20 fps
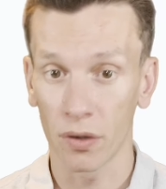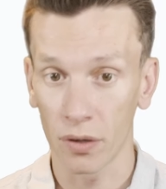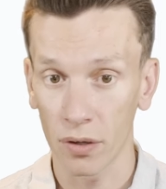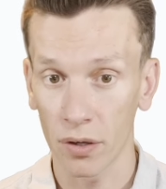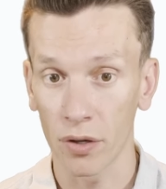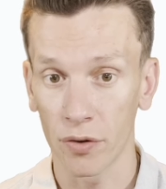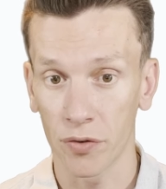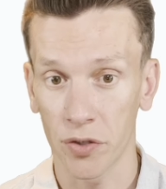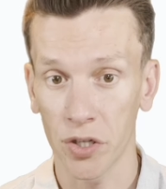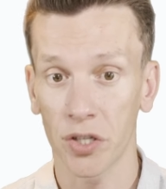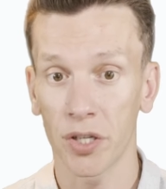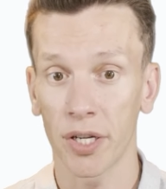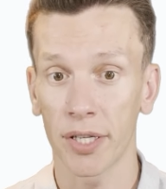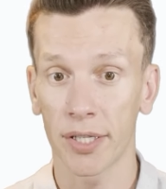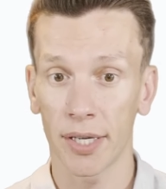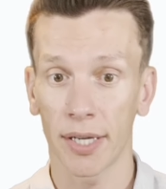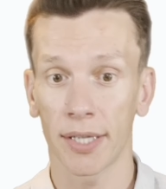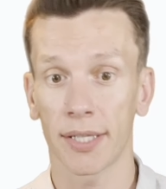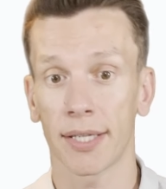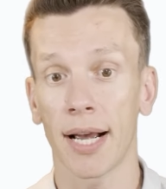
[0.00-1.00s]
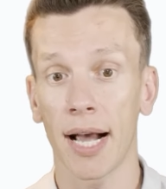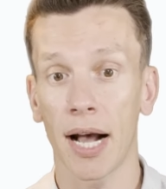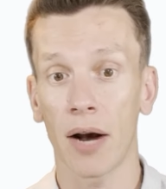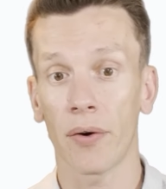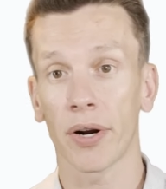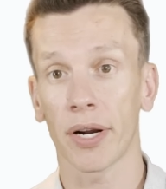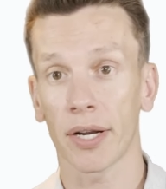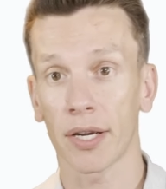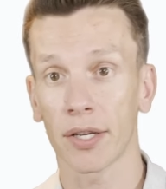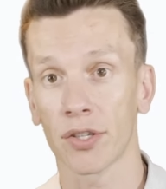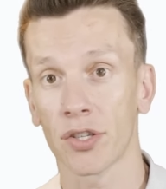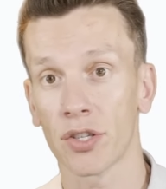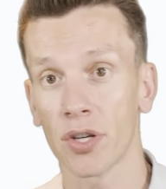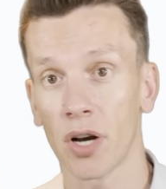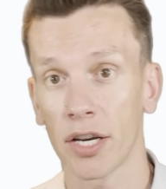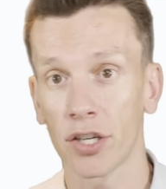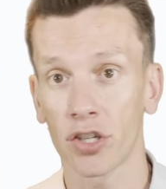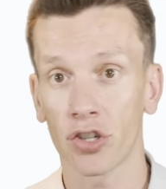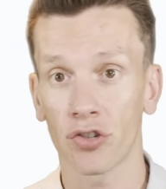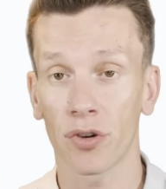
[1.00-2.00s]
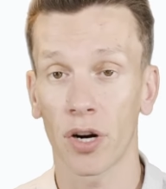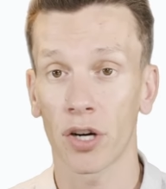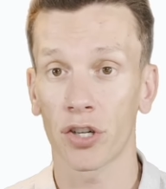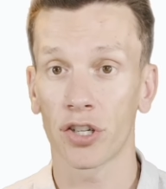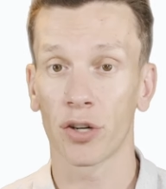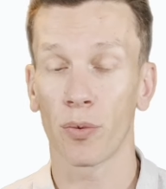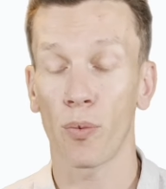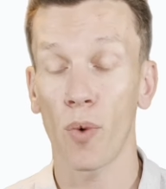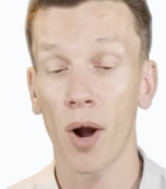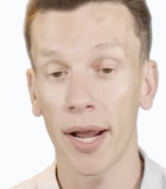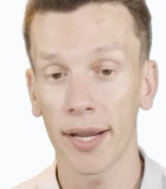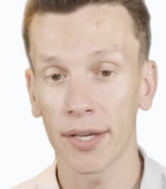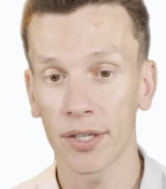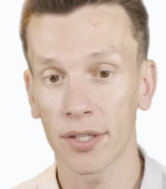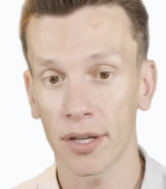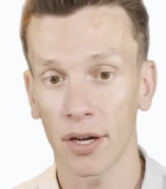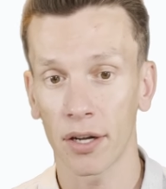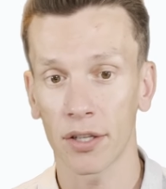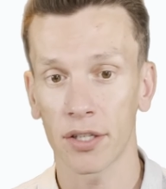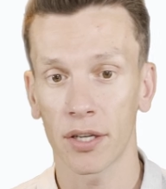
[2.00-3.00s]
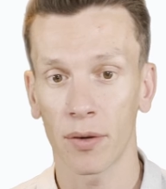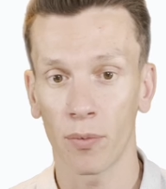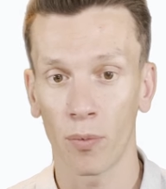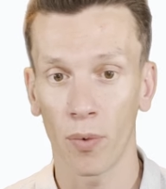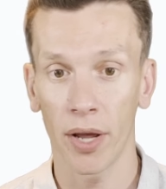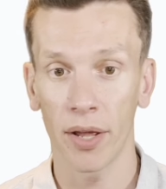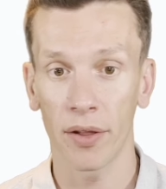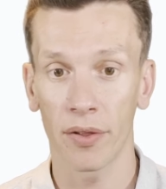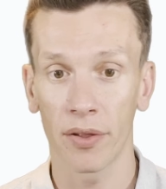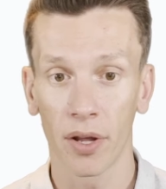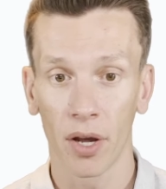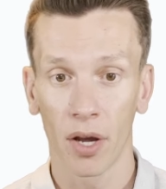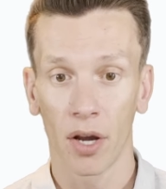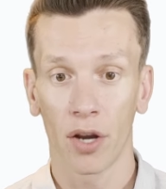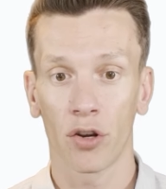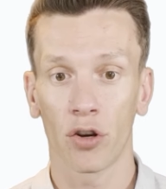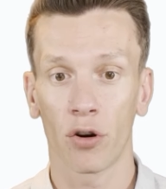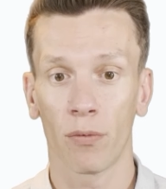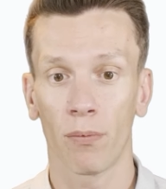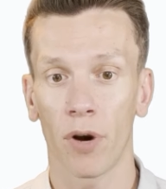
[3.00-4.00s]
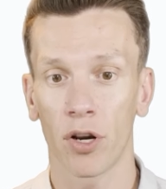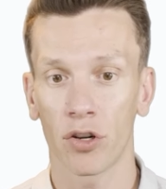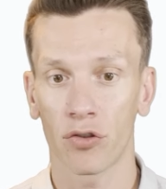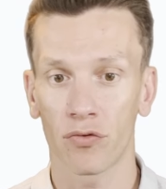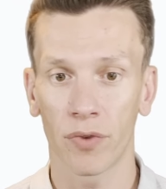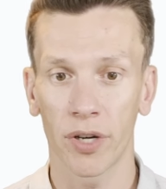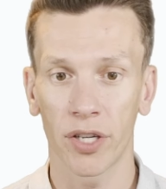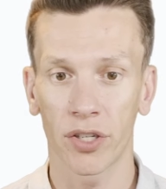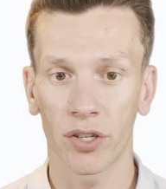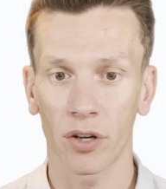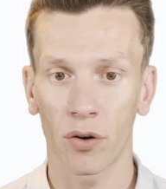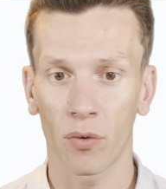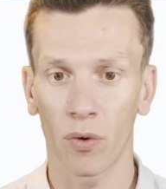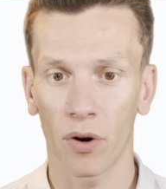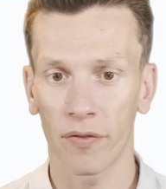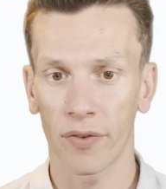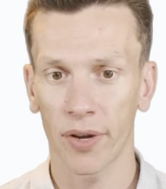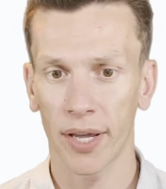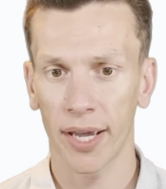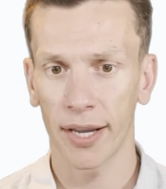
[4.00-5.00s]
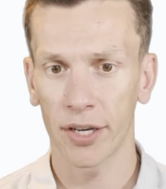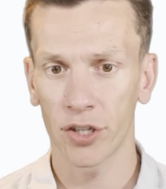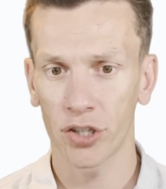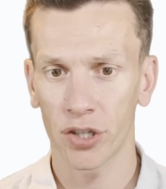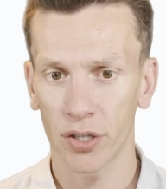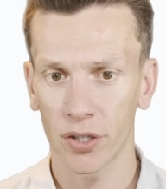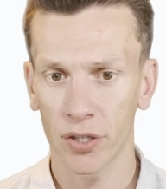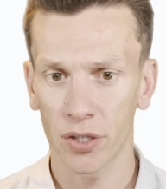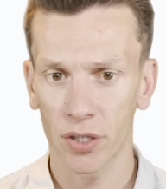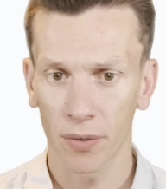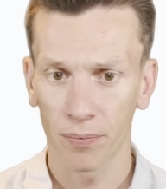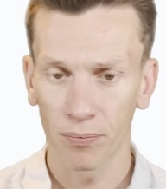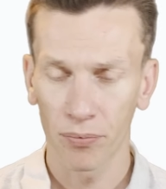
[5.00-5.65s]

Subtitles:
You just need to list it out in a concise, structured way, starting with your most recent qualifications.